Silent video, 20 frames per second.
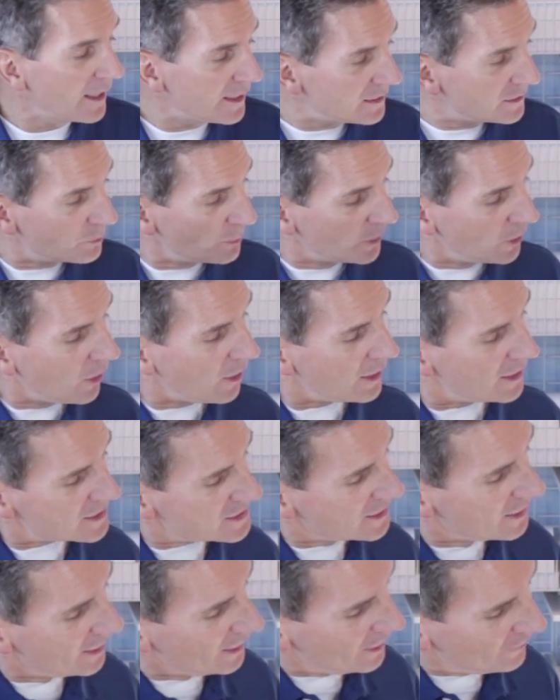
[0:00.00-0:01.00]
And to be
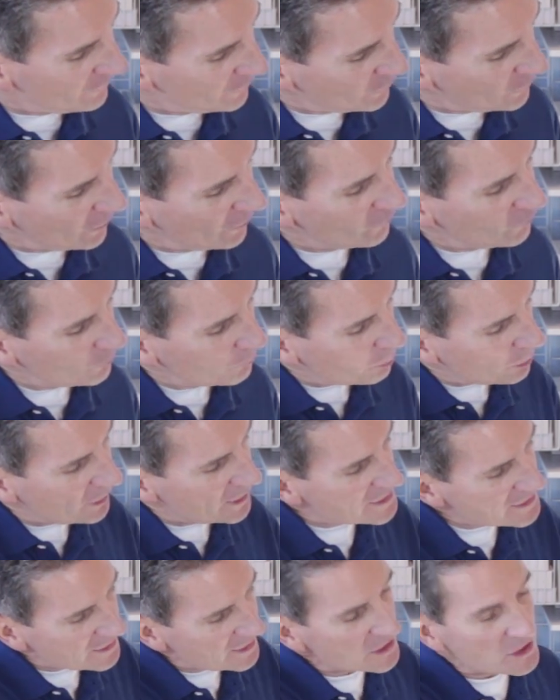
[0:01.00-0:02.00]
honest, if you, if you priced